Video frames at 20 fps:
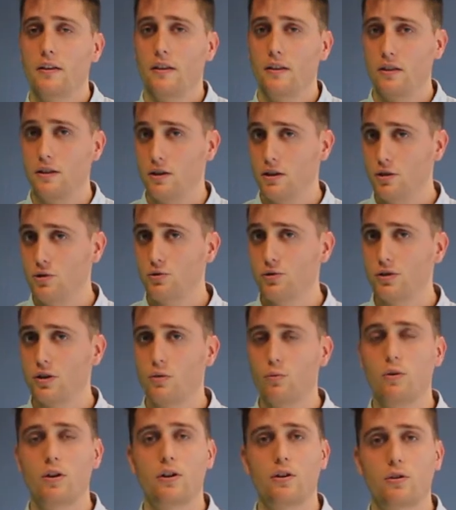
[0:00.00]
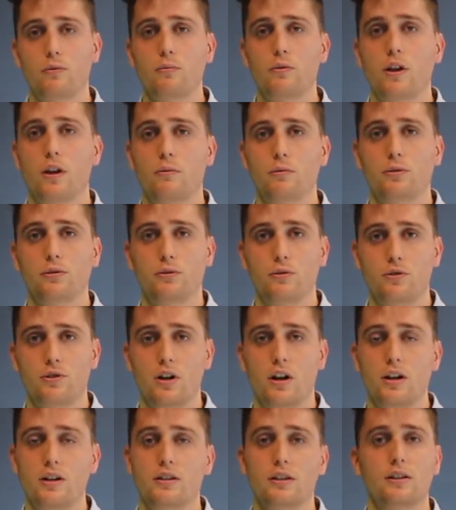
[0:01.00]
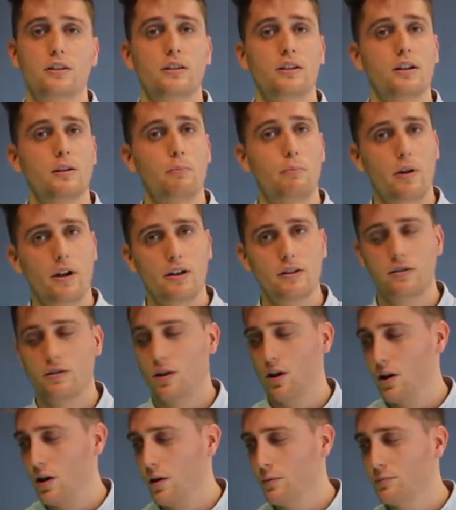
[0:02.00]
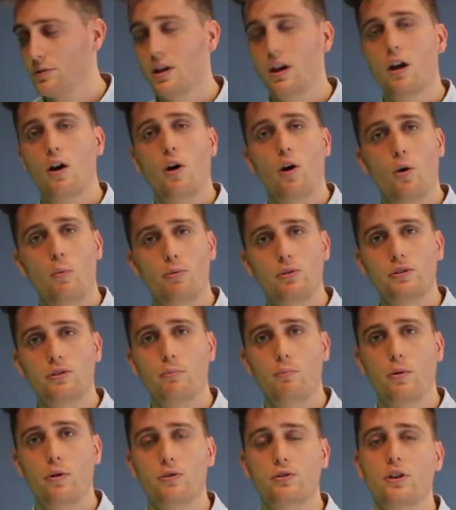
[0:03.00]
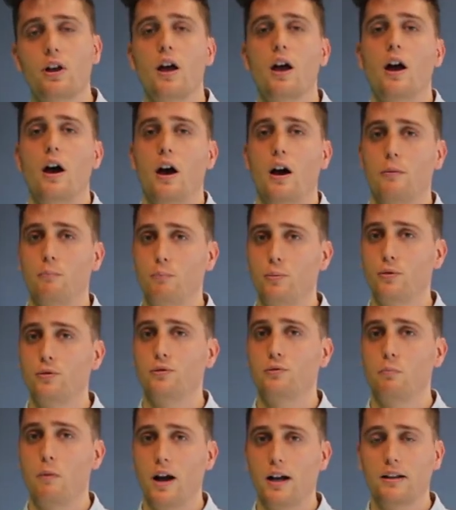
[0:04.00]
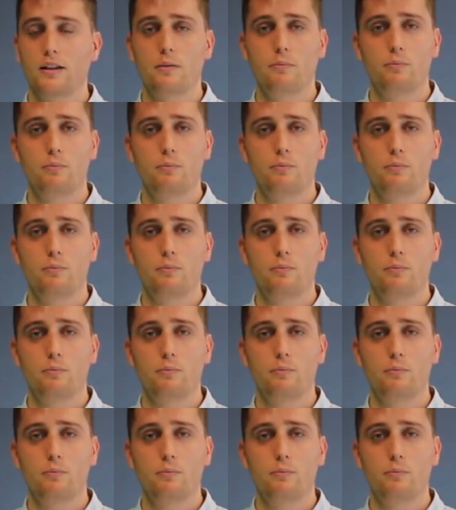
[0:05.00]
the user will not be able to charge until a person comes, opens a post, and puts back